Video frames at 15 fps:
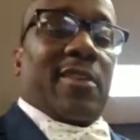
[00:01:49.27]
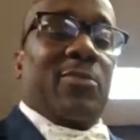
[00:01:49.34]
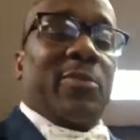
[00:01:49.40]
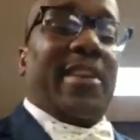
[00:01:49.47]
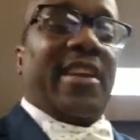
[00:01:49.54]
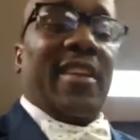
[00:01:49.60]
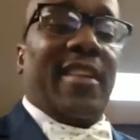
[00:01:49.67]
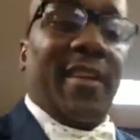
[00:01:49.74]
We
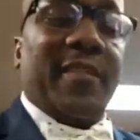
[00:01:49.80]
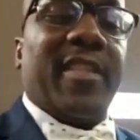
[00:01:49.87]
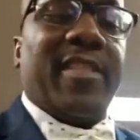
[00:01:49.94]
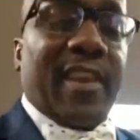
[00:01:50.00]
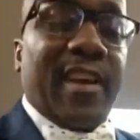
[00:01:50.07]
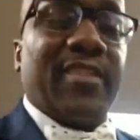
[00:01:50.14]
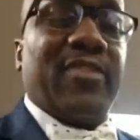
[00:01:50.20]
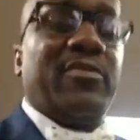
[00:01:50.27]
can never
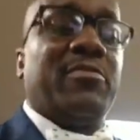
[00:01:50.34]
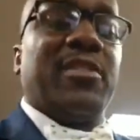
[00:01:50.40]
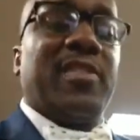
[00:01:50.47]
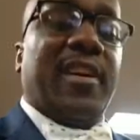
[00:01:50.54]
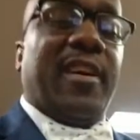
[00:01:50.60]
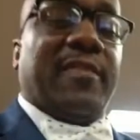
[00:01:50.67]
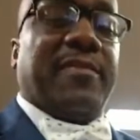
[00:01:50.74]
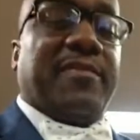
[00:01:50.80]
thank you
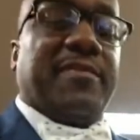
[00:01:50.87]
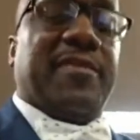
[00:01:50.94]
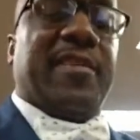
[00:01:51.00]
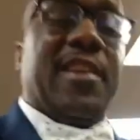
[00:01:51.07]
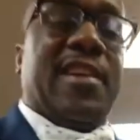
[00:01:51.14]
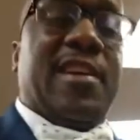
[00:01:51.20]
enough.